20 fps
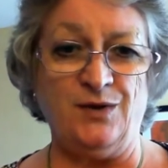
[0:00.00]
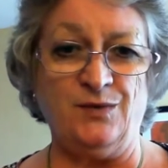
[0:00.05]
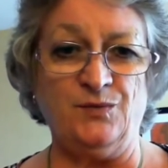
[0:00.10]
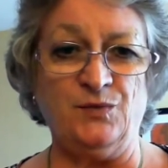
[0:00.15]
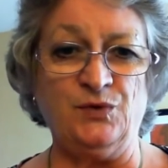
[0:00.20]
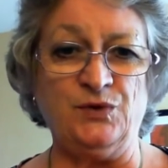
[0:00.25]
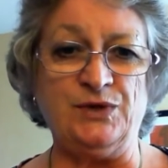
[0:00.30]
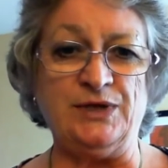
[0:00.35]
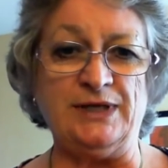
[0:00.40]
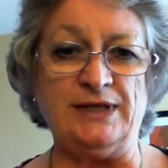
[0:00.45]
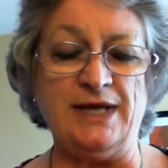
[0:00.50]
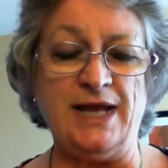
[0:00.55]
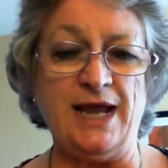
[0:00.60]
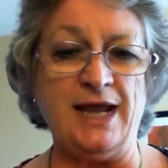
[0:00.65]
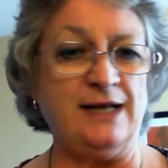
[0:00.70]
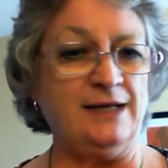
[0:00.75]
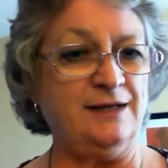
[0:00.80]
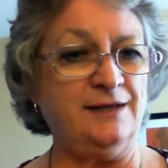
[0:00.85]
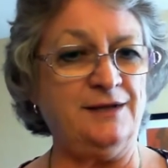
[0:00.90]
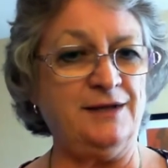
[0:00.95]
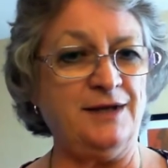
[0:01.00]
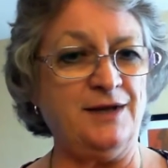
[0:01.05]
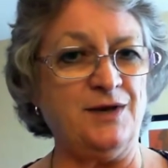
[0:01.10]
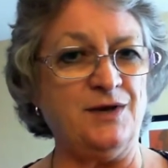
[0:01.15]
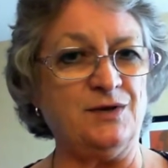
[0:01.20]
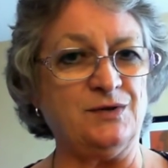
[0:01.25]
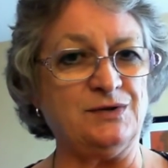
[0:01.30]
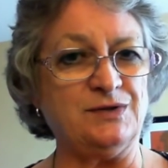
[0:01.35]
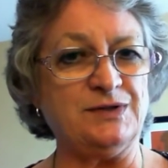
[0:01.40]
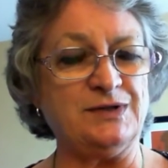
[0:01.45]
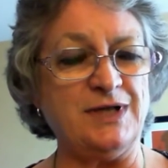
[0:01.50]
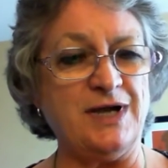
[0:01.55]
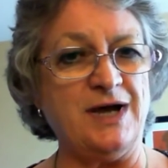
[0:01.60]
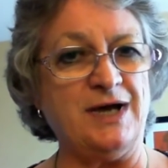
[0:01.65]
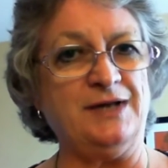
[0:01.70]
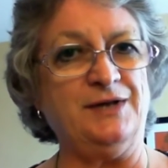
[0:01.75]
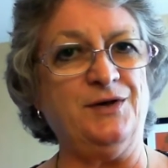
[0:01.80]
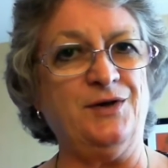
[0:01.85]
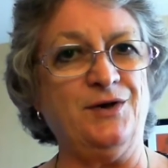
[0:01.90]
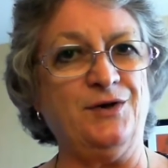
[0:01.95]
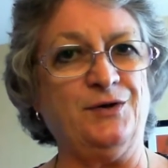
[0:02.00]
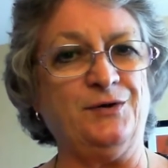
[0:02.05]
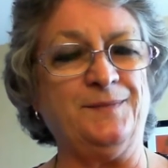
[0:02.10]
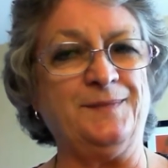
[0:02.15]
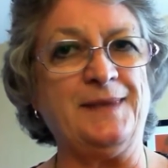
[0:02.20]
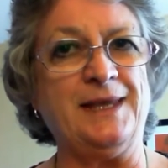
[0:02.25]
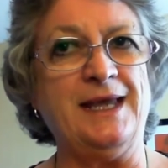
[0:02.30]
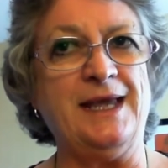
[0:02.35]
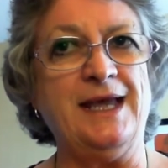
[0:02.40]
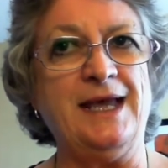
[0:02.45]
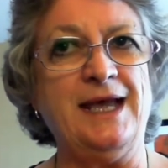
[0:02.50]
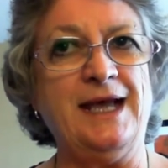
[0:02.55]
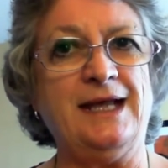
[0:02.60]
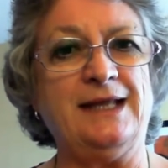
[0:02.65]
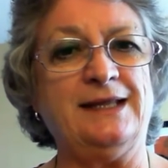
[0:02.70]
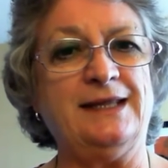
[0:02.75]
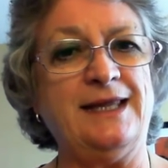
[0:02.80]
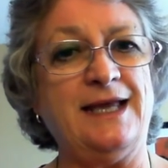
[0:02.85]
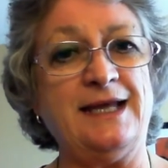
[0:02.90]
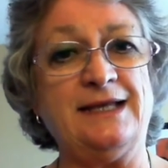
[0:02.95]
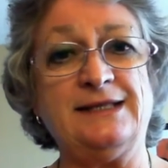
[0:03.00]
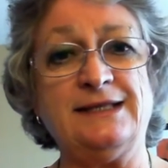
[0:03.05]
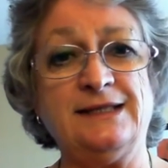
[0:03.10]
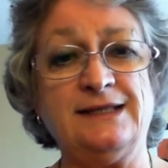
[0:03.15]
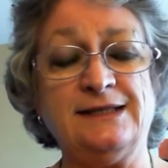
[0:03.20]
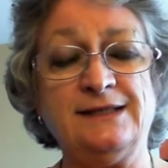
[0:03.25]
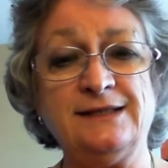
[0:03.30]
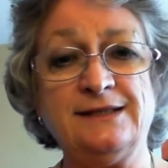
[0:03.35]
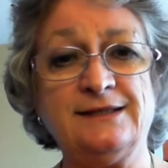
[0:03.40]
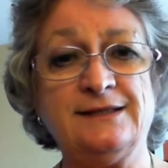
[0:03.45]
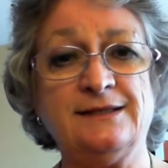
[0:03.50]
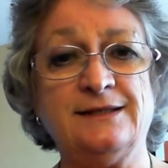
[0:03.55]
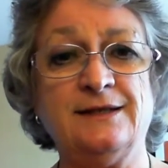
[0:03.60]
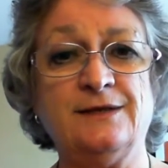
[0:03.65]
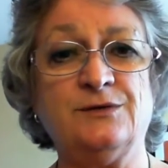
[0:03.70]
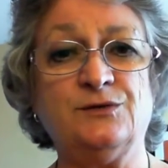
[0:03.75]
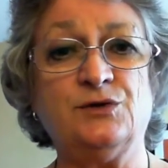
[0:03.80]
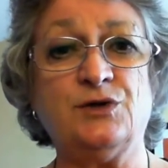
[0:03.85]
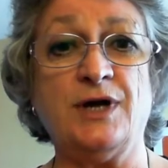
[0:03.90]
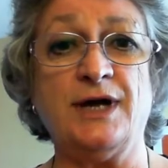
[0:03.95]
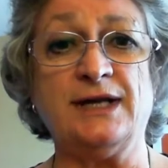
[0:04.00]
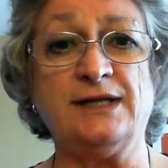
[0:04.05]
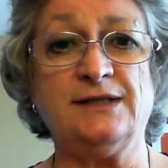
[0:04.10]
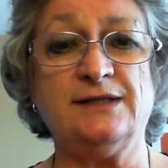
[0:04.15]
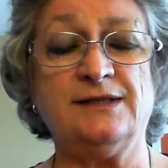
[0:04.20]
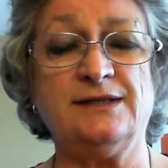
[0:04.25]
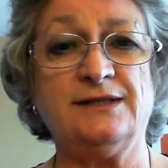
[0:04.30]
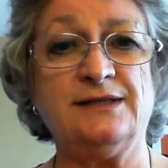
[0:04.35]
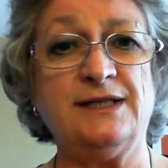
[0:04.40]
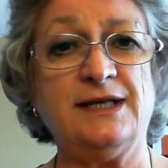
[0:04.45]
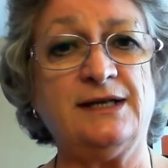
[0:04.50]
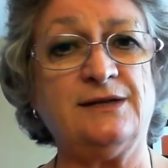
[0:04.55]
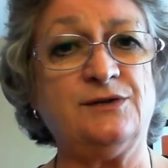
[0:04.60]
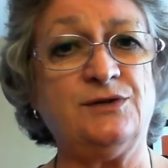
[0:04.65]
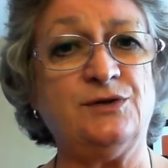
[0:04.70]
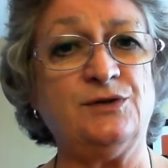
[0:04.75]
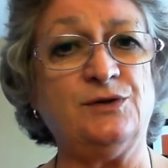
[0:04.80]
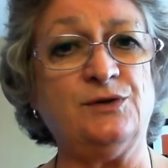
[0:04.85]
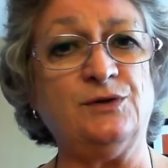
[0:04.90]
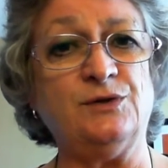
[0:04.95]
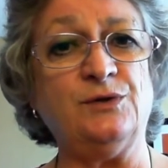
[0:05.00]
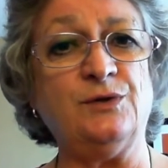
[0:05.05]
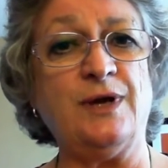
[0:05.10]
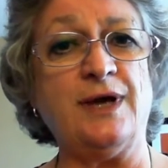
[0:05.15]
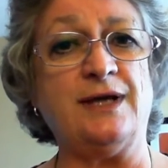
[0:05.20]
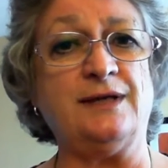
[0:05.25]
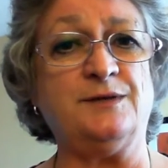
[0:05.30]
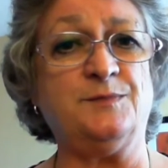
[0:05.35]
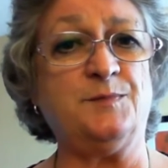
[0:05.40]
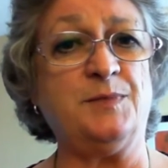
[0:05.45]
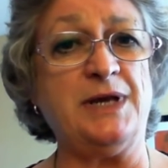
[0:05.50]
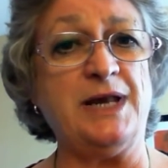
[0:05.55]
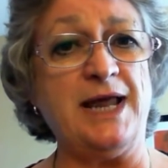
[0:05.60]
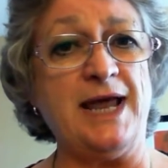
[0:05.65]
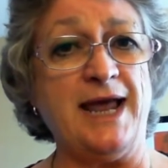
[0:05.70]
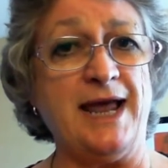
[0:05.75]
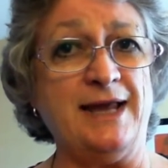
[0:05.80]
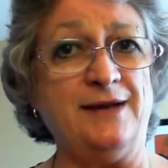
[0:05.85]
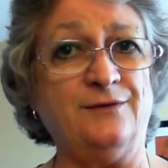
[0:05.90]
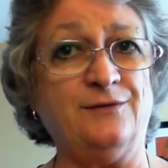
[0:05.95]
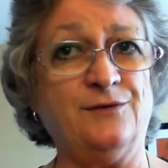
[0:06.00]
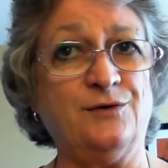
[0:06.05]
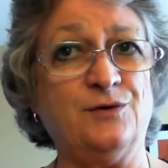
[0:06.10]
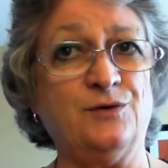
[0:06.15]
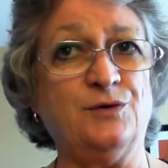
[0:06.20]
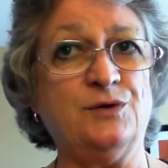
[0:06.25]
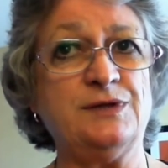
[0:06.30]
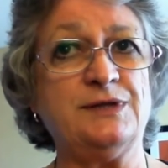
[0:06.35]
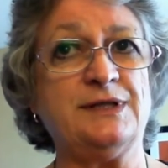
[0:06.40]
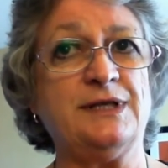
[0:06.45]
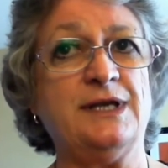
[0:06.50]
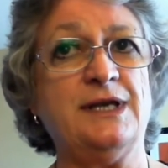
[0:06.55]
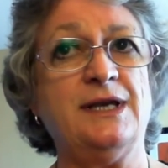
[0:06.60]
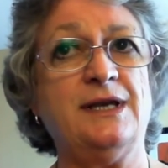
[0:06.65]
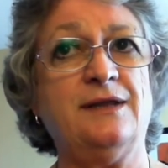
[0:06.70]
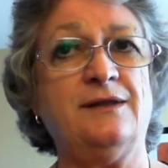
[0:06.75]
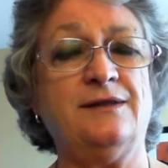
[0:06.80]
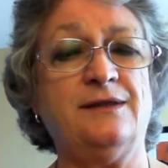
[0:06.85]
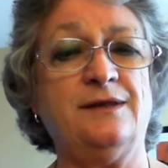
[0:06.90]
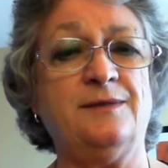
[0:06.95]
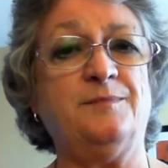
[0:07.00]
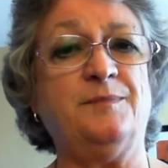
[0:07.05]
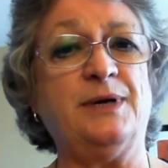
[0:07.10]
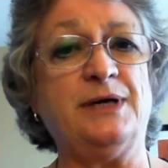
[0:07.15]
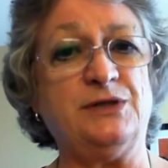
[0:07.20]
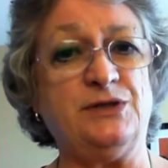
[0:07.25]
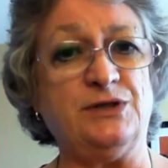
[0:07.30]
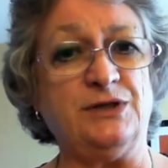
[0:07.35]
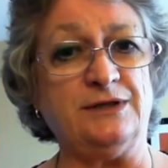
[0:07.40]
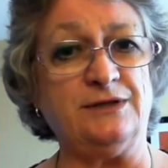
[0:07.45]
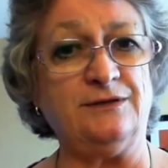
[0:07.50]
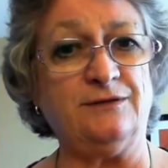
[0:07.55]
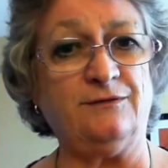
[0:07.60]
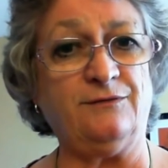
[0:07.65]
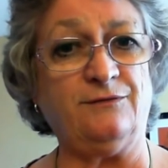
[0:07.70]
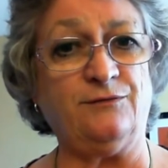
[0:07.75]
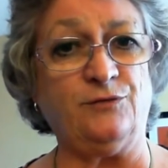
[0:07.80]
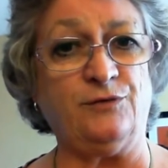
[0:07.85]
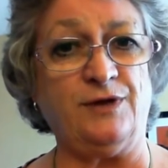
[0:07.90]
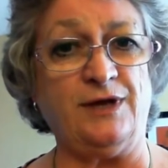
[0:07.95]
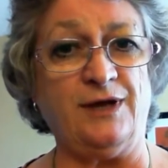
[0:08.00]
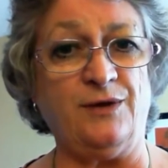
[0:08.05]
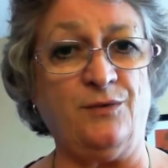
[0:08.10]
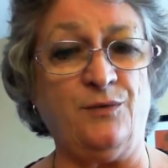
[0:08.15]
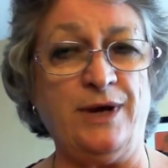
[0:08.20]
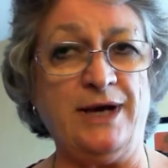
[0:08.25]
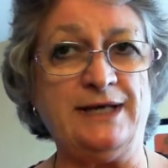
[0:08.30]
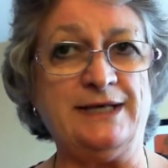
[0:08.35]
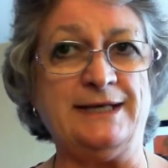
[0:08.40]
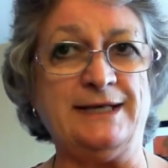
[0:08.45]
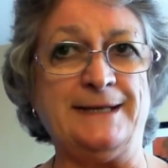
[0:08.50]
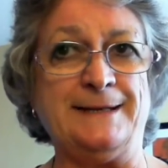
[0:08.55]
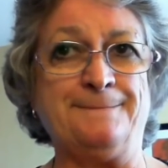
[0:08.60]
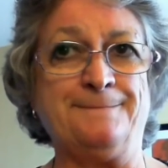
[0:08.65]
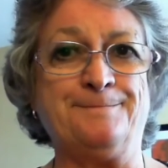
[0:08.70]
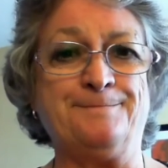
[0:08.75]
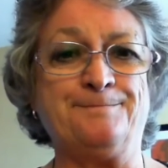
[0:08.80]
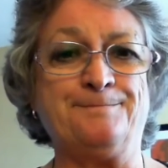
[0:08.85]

more than anything else I know, and that is trying to stick to and plan, of course, the budget for their wedding.